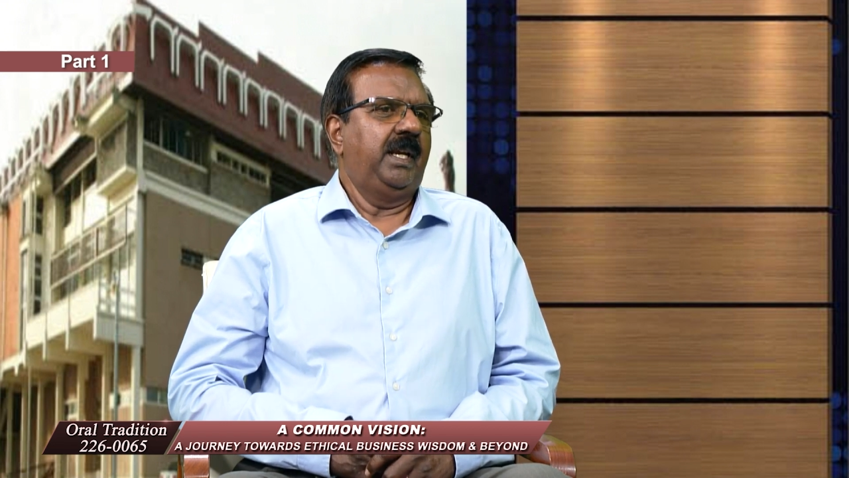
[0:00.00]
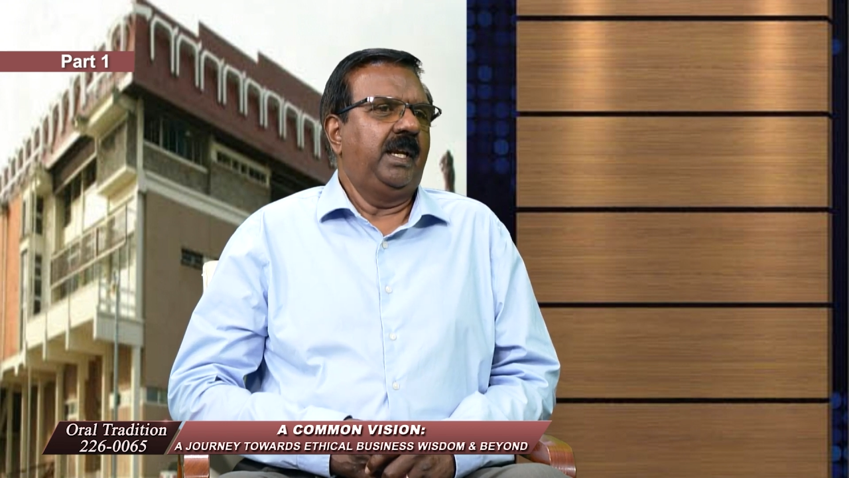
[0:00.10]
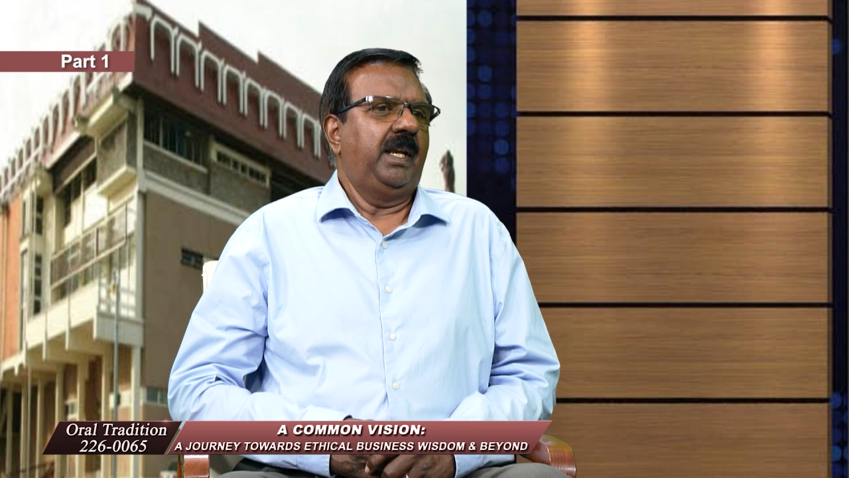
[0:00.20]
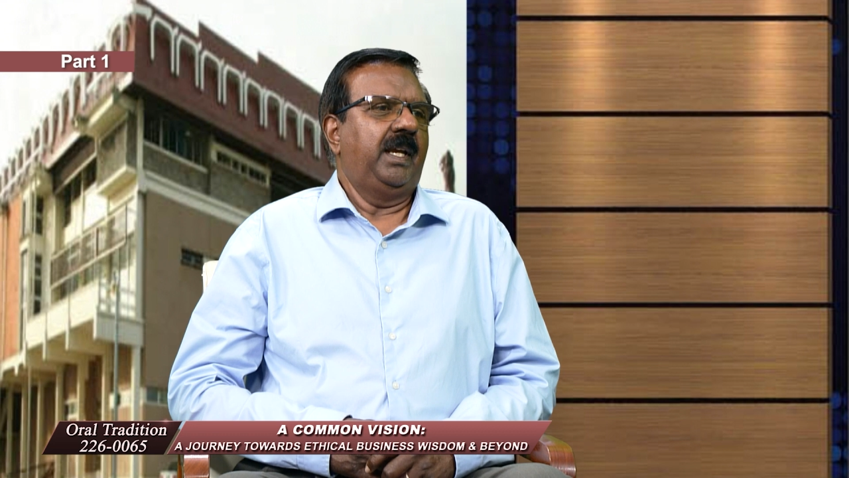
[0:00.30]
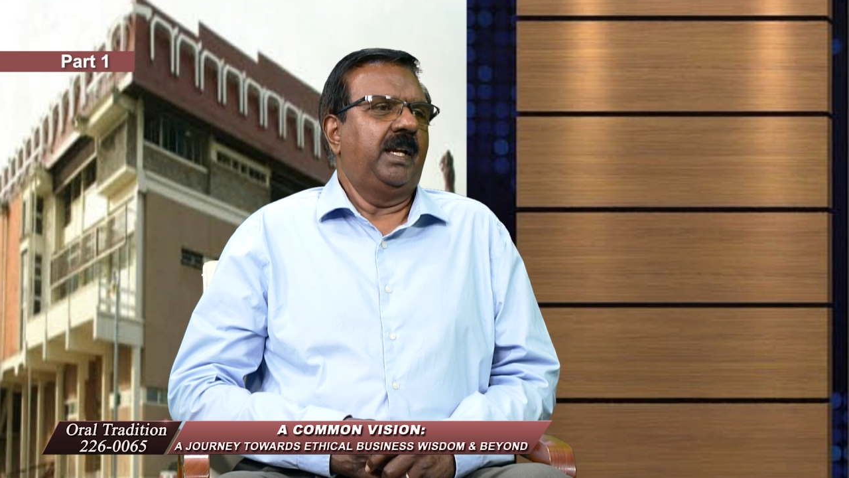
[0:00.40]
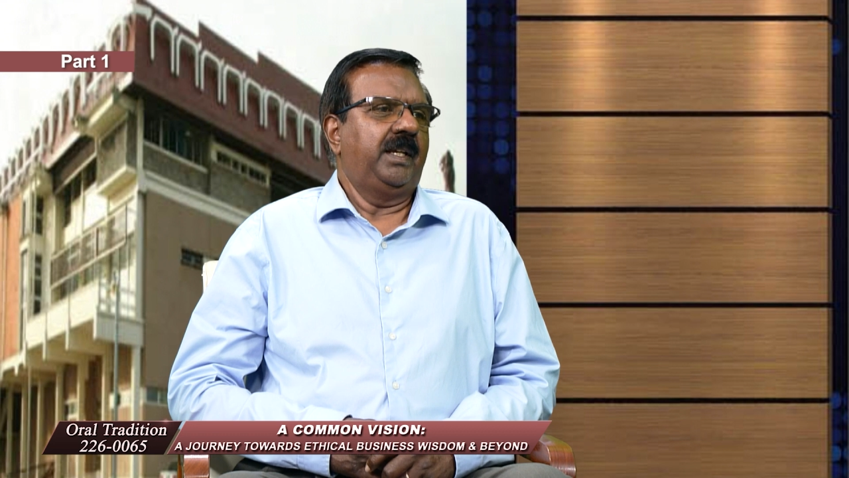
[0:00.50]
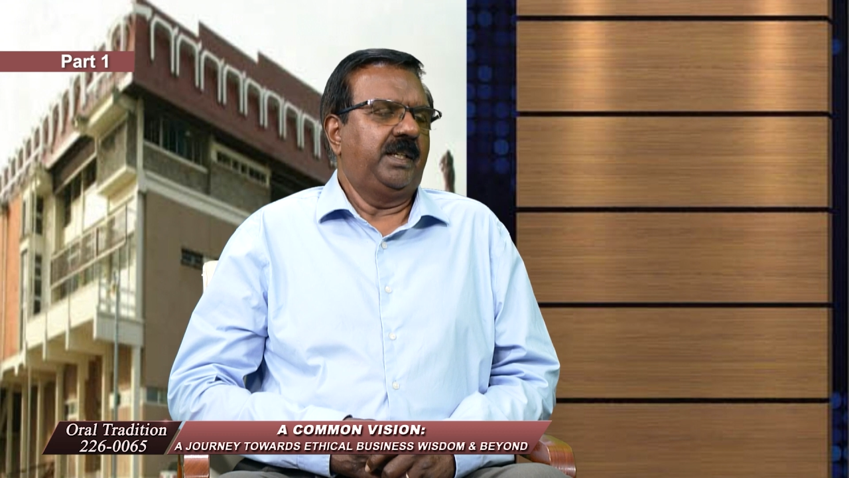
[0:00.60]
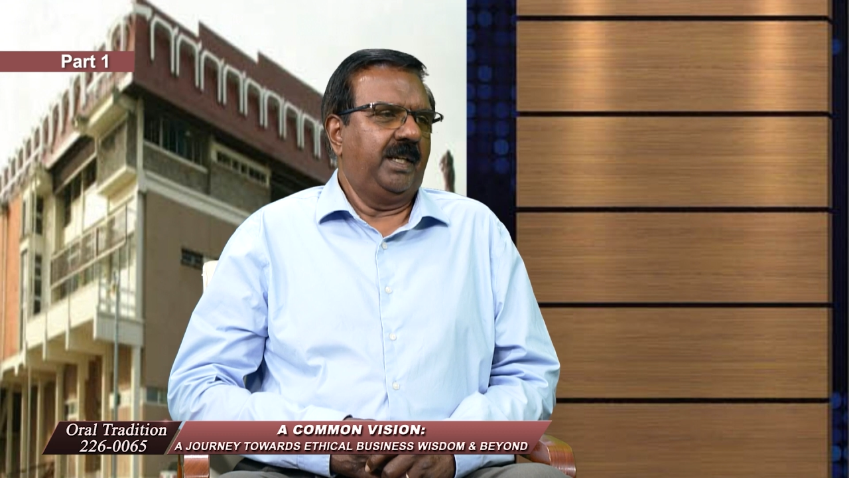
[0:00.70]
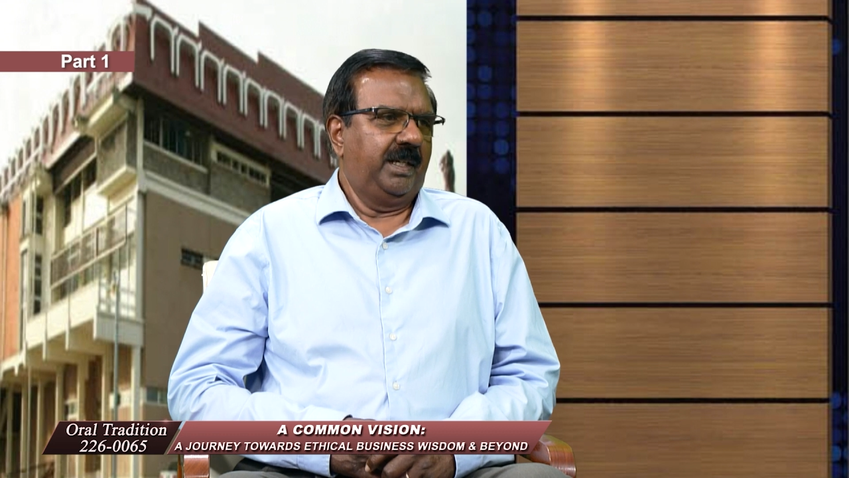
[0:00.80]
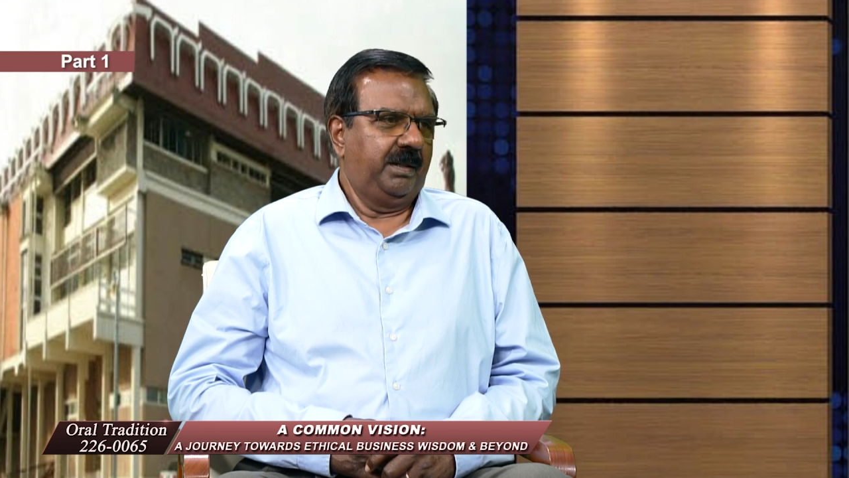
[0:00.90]
and I
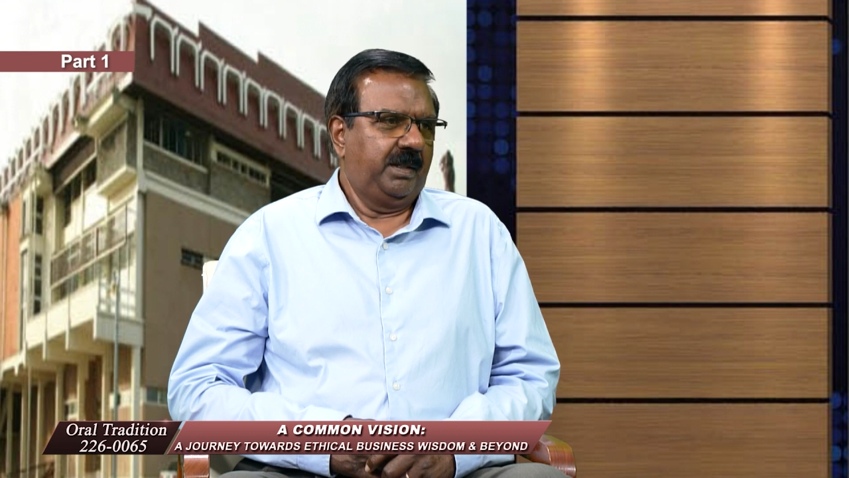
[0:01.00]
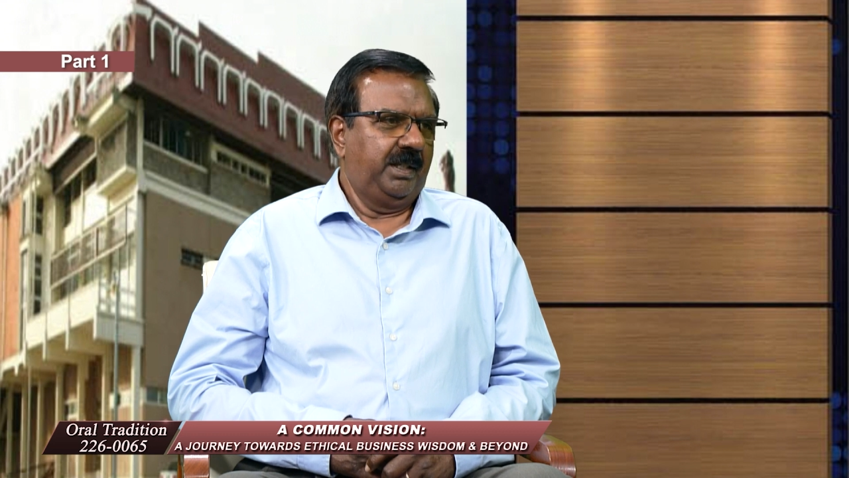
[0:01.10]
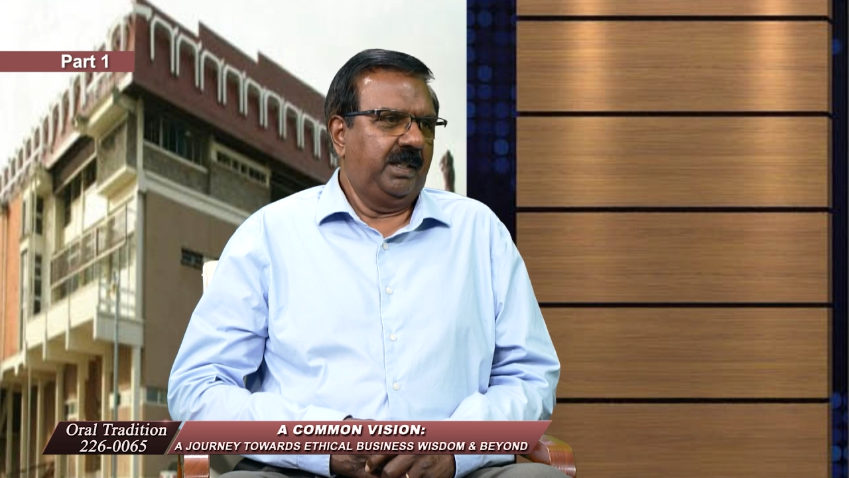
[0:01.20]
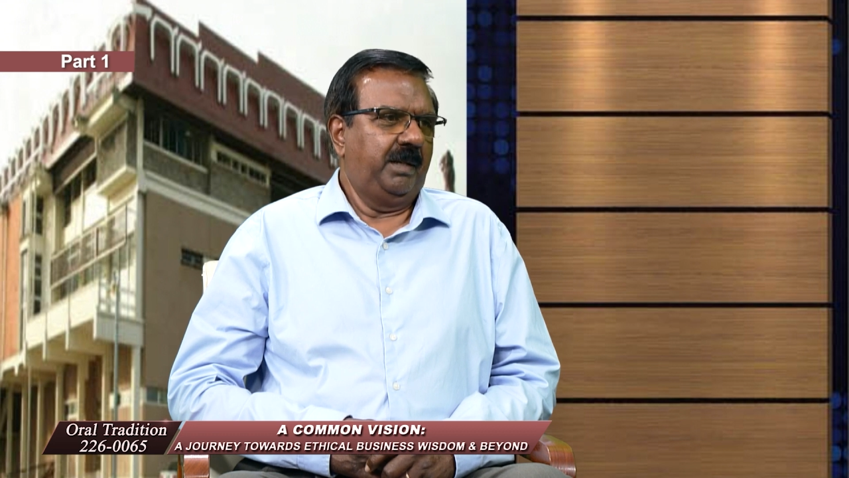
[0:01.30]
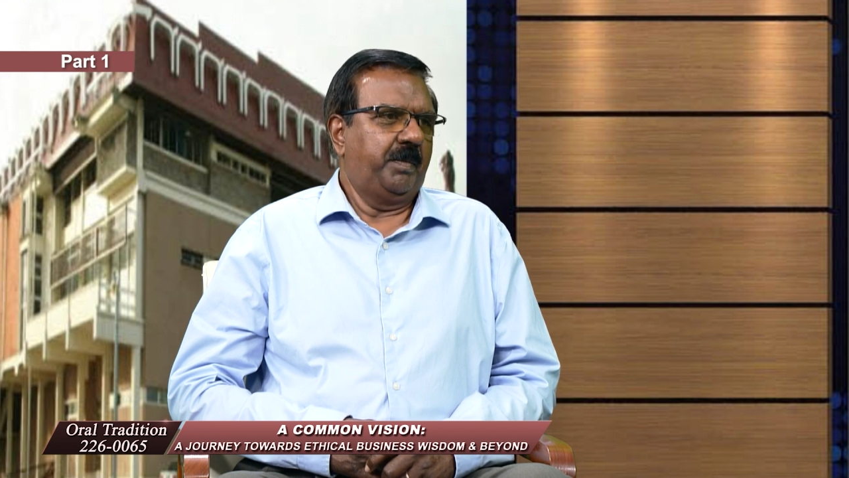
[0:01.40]
tell the